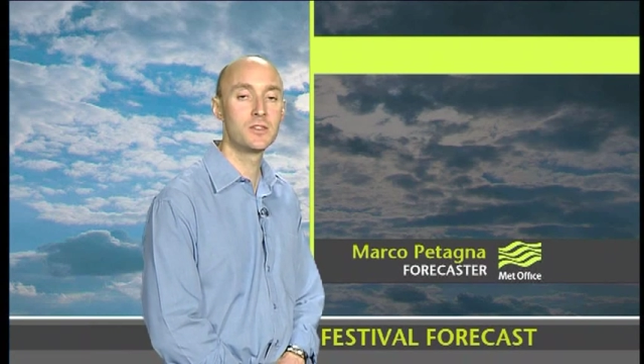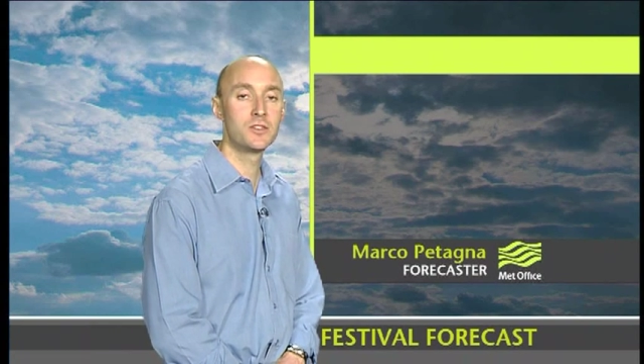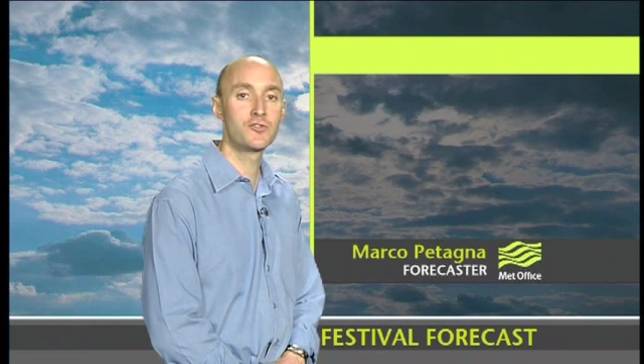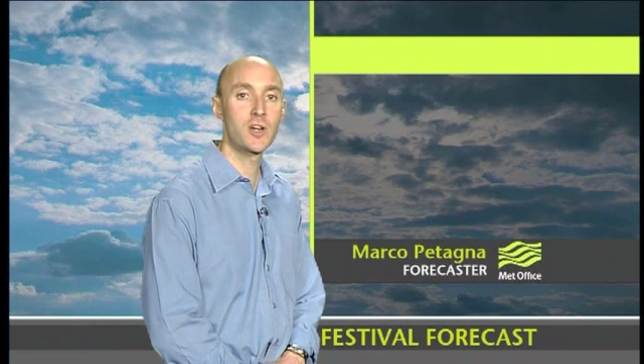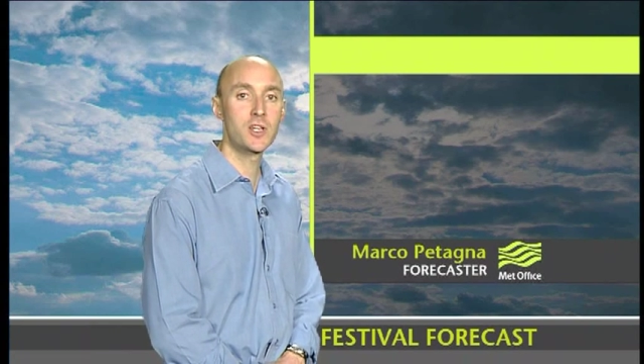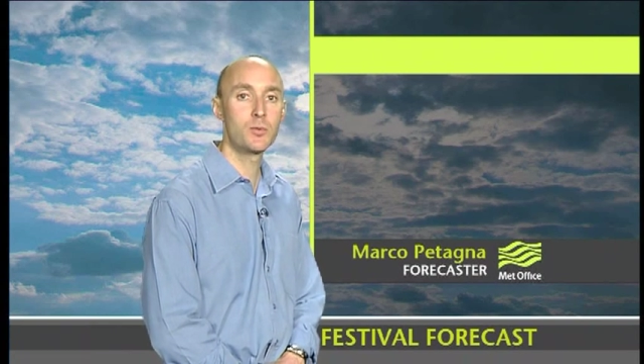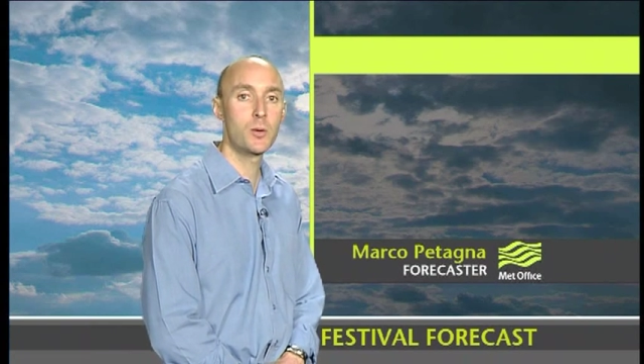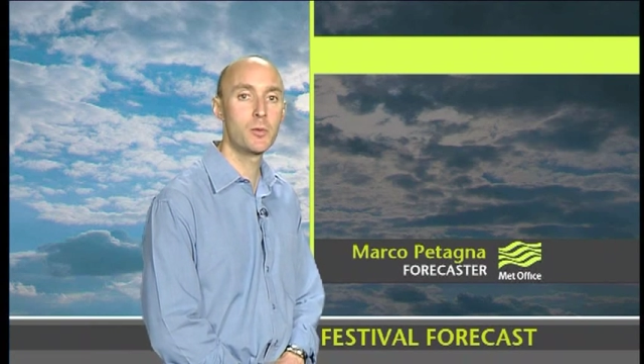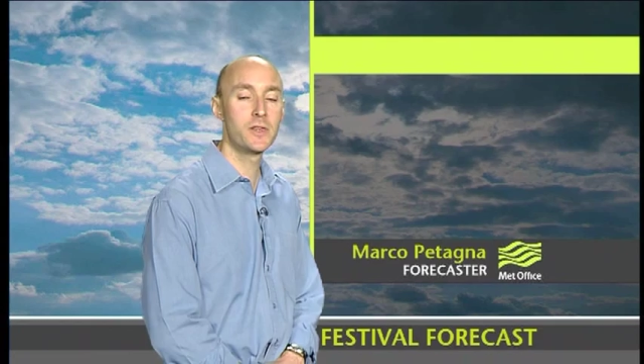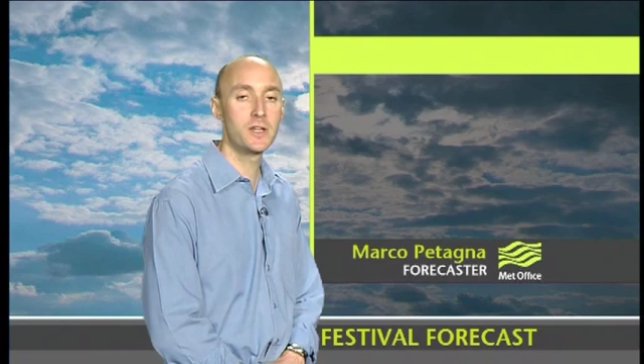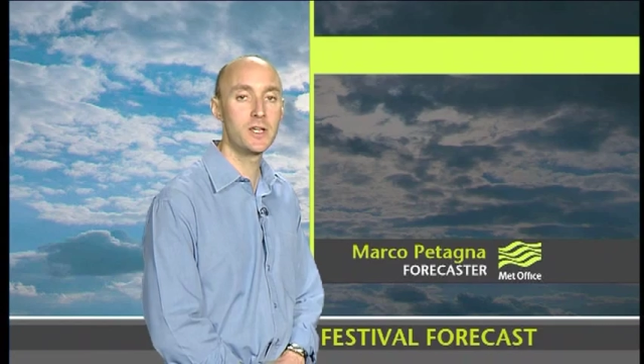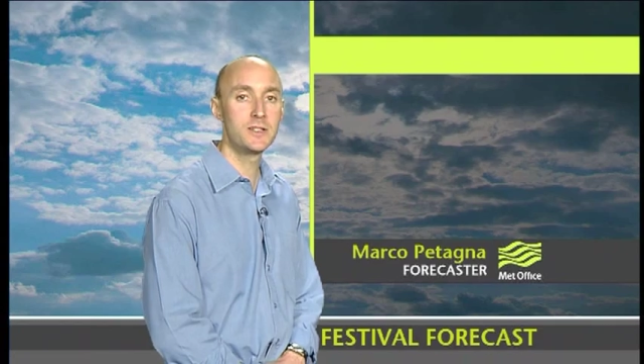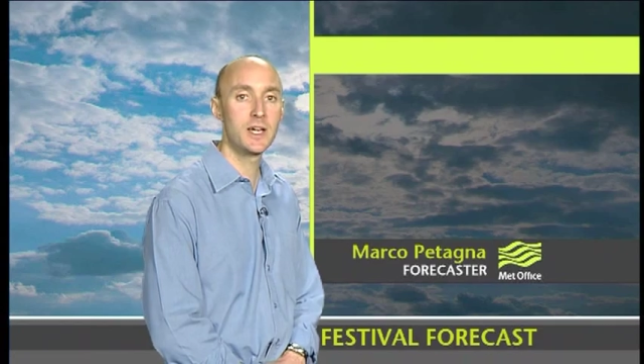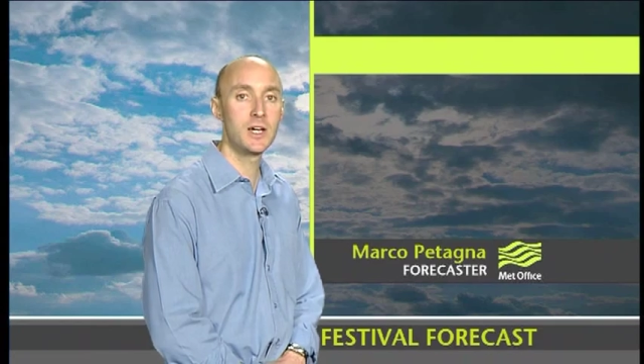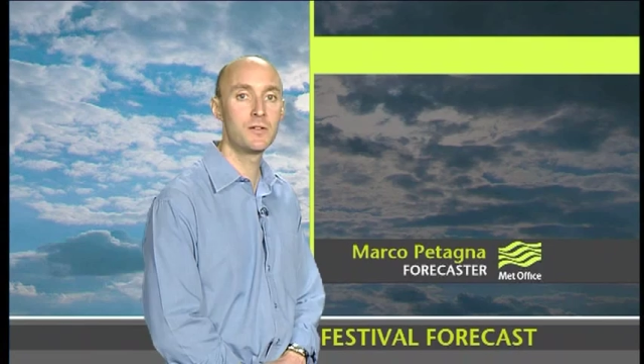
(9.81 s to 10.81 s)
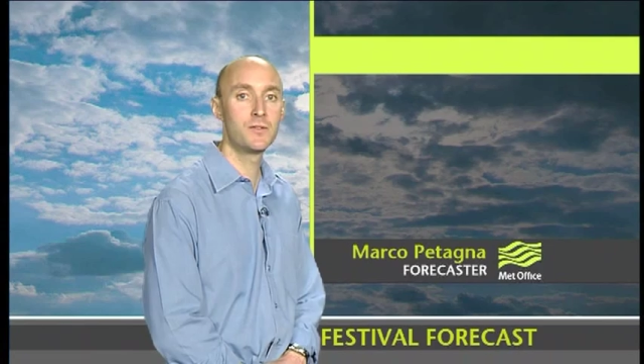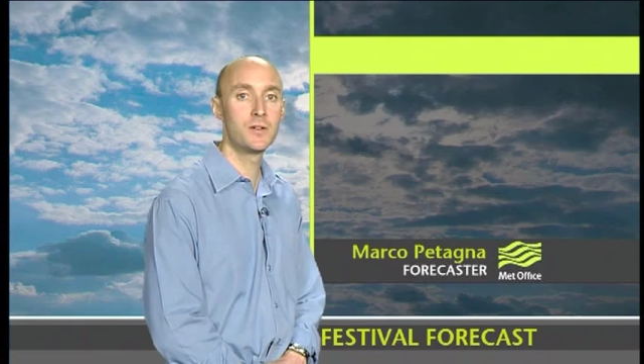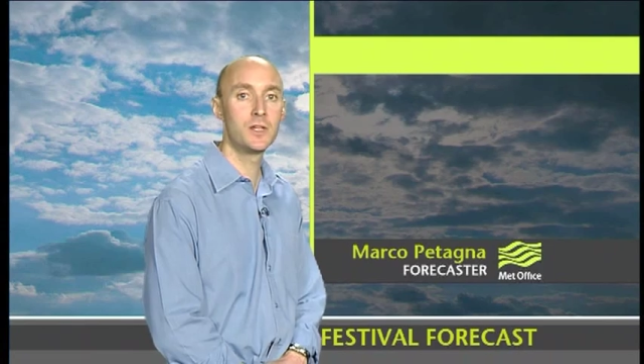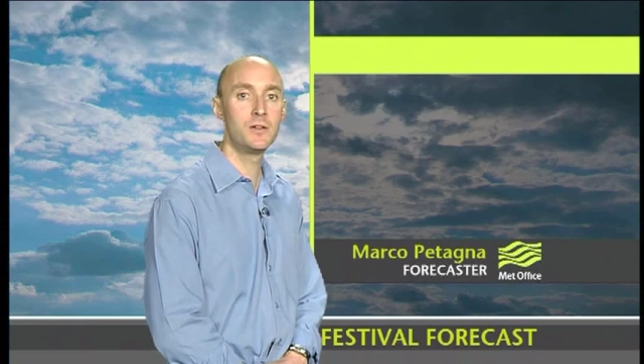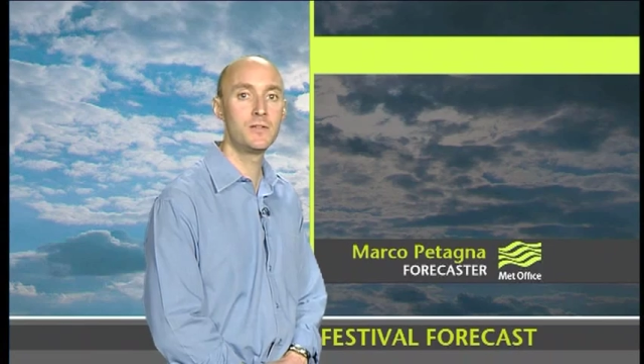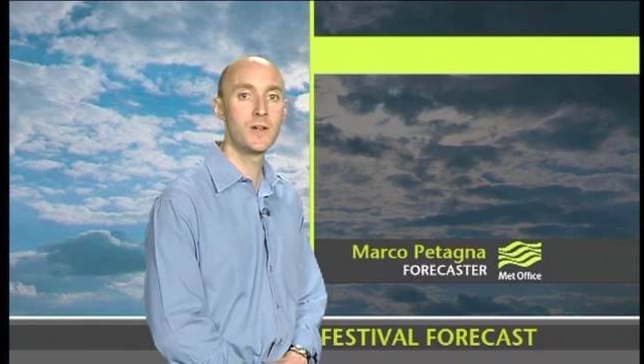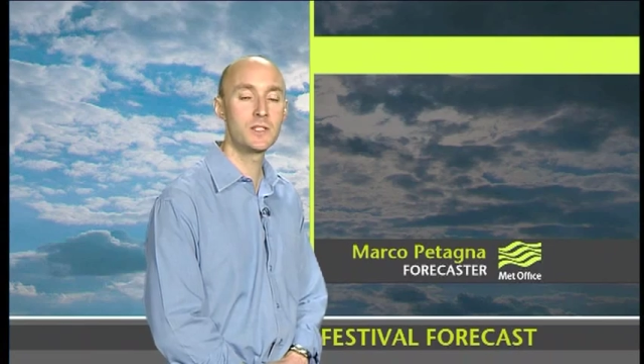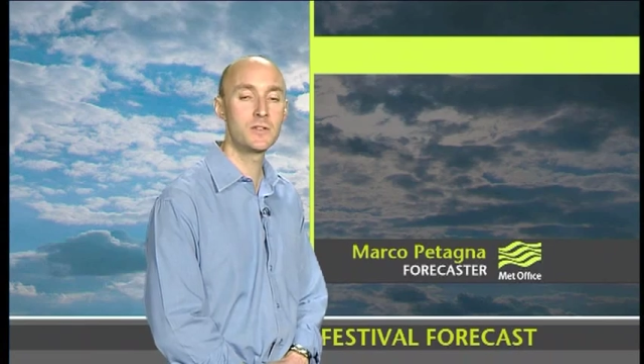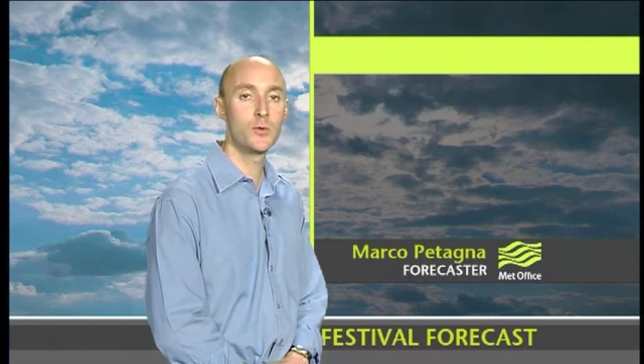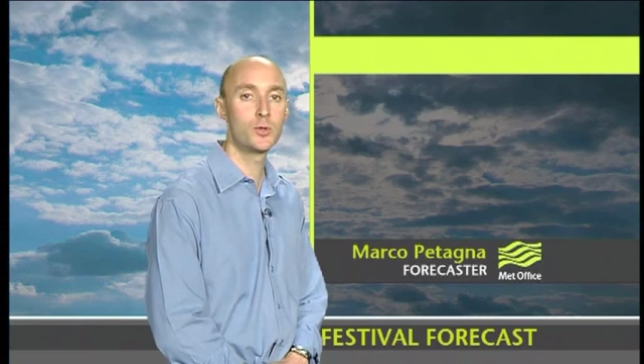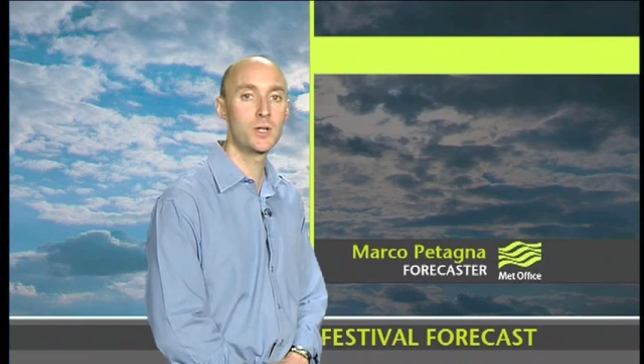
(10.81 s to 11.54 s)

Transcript: And straight away with detail for the festival